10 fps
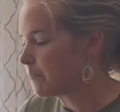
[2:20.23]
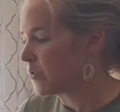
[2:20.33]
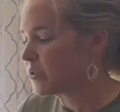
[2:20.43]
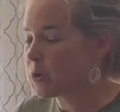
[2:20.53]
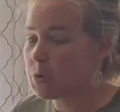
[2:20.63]

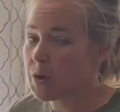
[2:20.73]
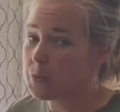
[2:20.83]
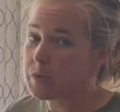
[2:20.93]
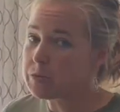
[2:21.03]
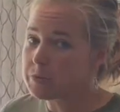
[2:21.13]
So
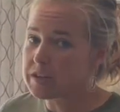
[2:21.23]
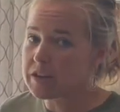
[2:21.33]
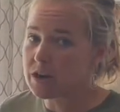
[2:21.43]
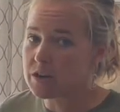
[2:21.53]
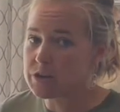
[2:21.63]
we
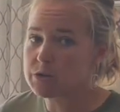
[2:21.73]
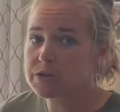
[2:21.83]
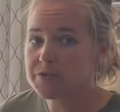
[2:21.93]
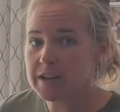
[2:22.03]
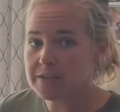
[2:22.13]
really are a huge
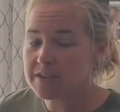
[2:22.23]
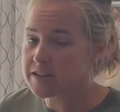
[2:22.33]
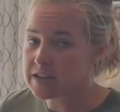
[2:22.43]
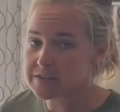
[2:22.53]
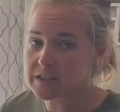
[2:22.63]
fan of the
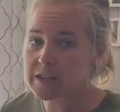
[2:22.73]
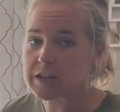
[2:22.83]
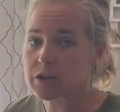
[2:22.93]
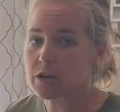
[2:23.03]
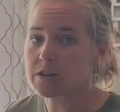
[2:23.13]
thieves
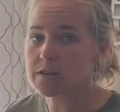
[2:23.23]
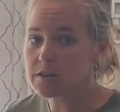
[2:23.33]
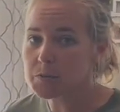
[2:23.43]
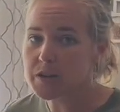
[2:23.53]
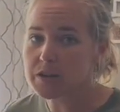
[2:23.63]
cleaner. A
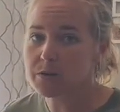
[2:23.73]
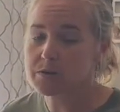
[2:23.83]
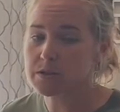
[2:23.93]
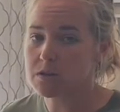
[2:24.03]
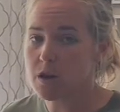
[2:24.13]
little bit goes
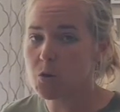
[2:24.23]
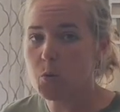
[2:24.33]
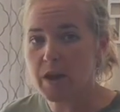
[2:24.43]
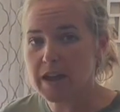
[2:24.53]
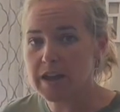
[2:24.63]
a long
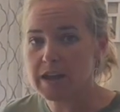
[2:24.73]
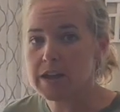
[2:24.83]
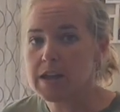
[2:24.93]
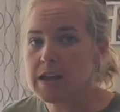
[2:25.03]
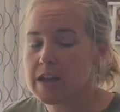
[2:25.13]
way
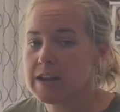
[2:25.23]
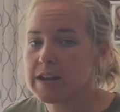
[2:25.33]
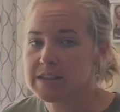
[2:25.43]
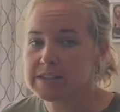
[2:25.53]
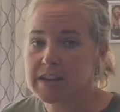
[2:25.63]
and
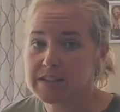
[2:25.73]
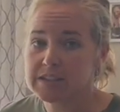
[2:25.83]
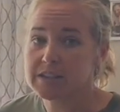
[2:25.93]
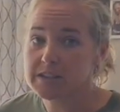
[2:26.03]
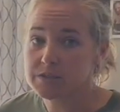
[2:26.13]
has
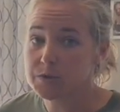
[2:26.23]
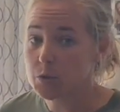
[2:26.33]
lasted us for